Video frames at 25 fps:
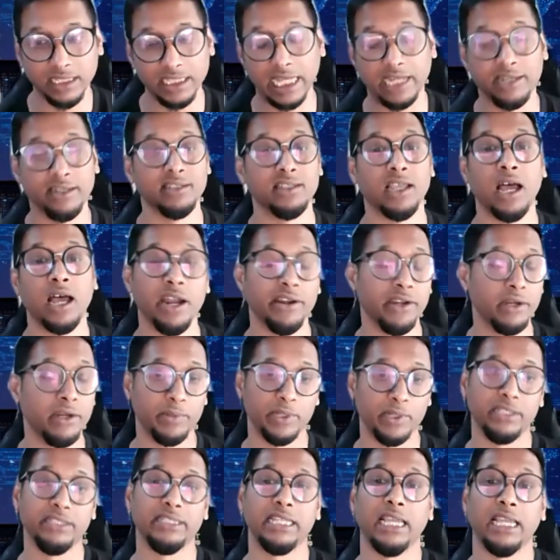that is
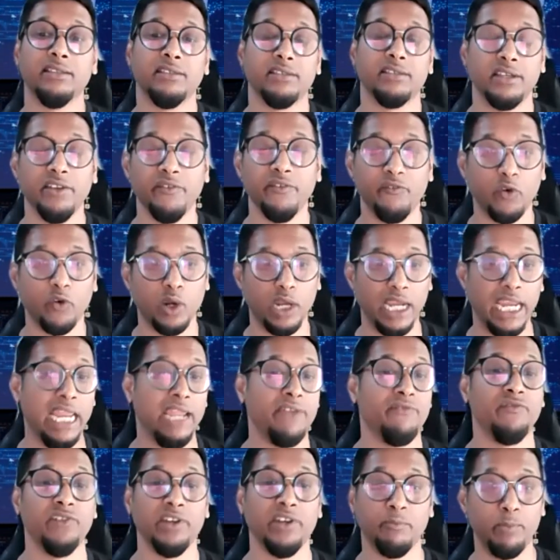100% necessary for
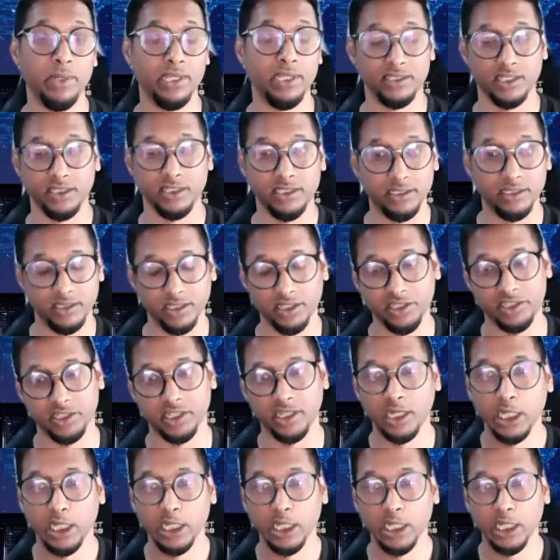every business decision.
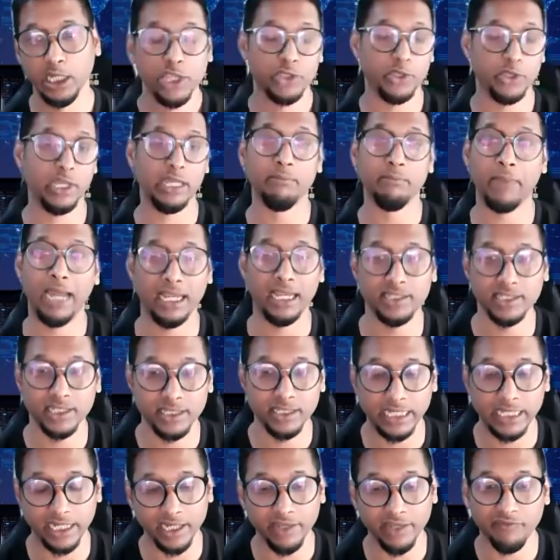So imagine
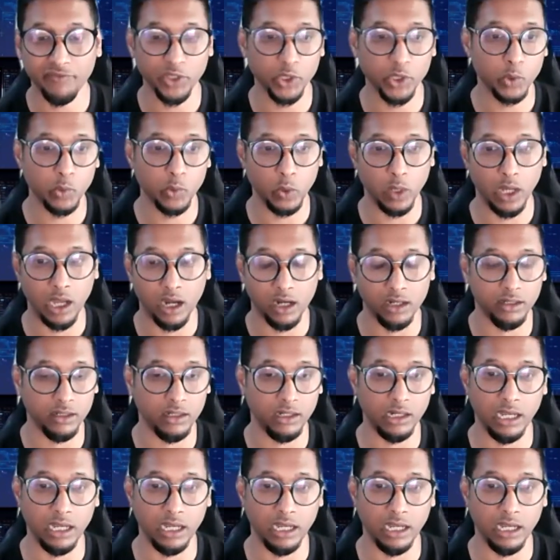that if you are